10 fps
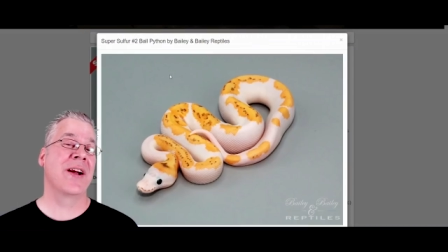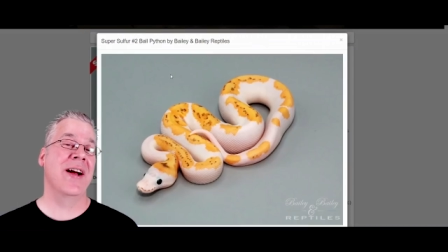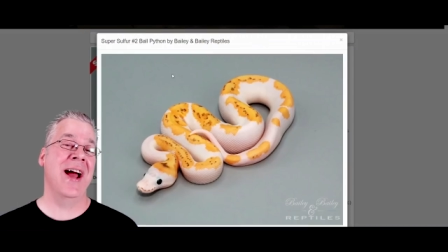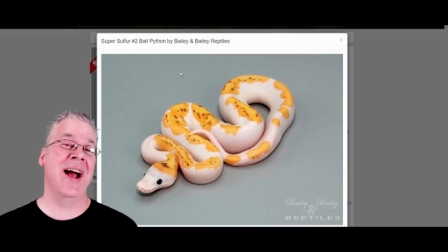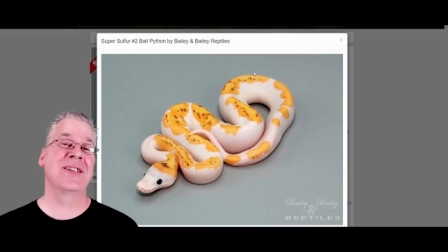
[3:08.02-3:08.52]
that
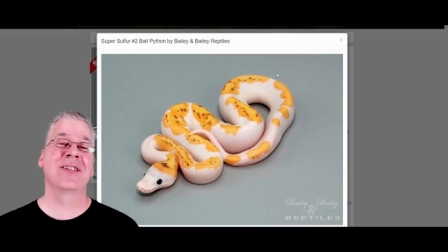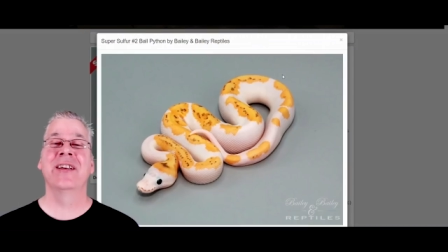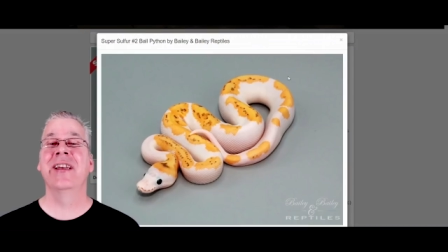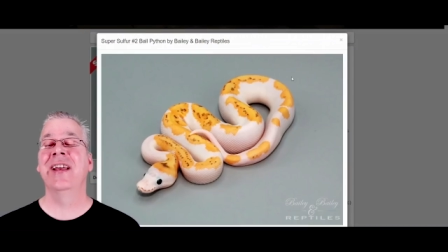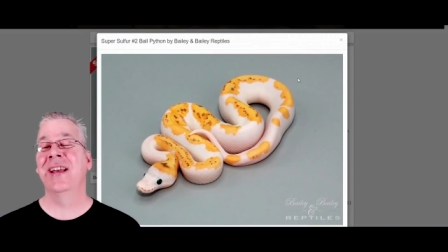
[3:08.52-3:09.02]
are
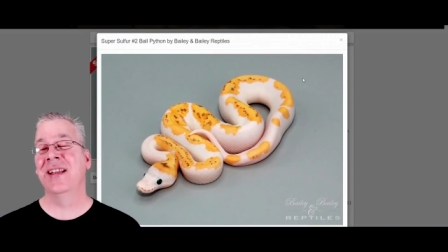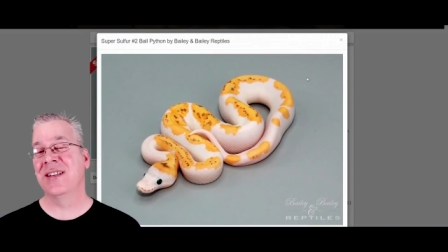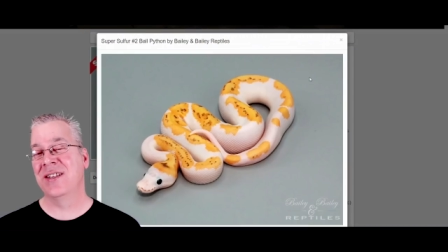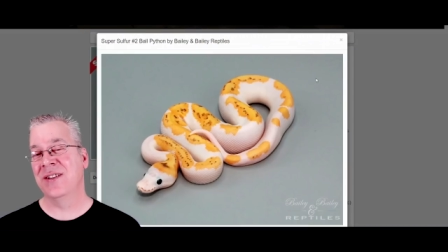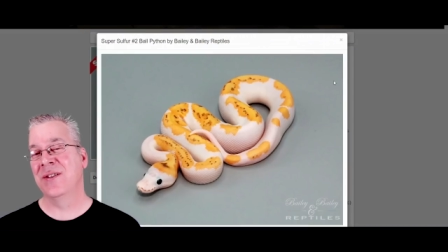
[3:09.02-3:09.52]
actually
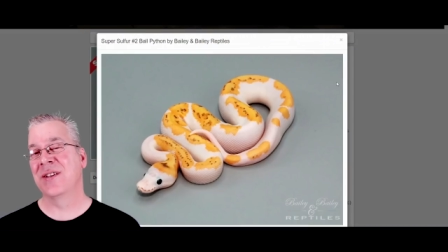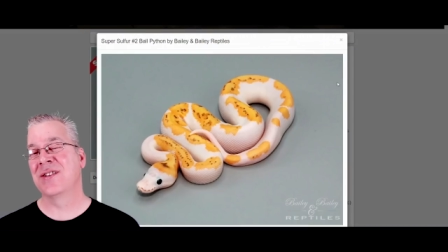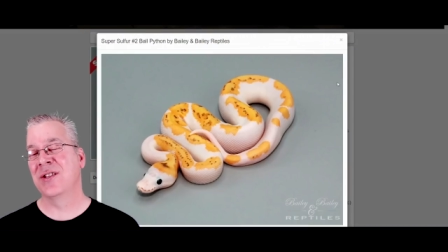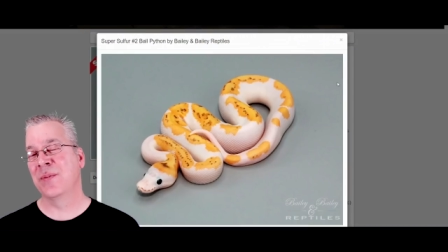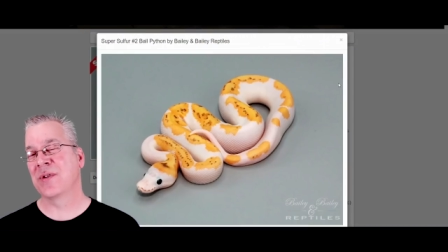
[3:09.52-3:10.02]
into the
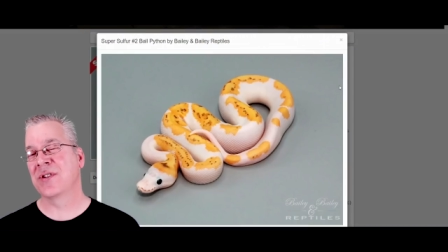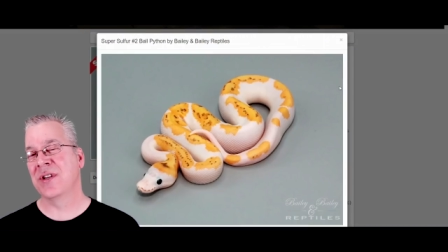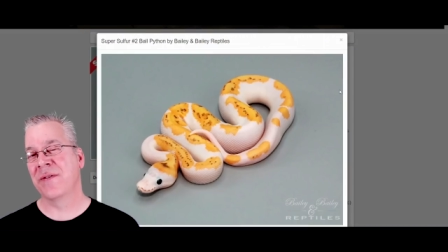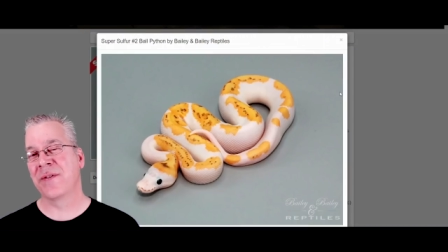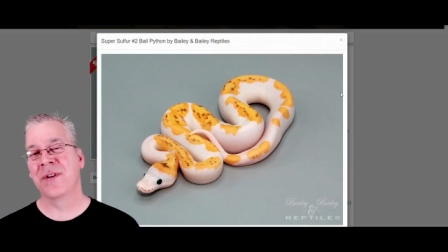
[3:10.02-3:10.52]
super
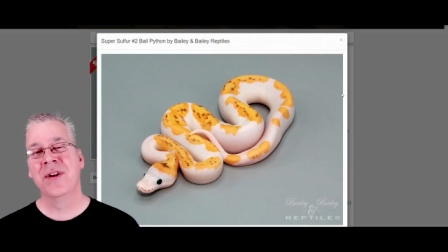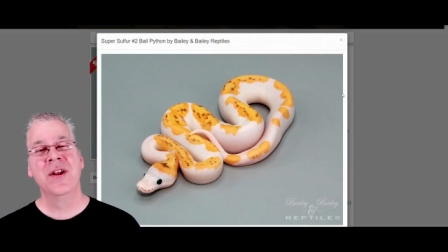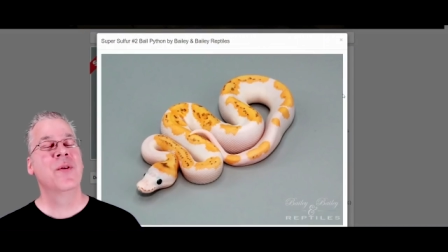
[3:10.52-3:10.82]
sulfur,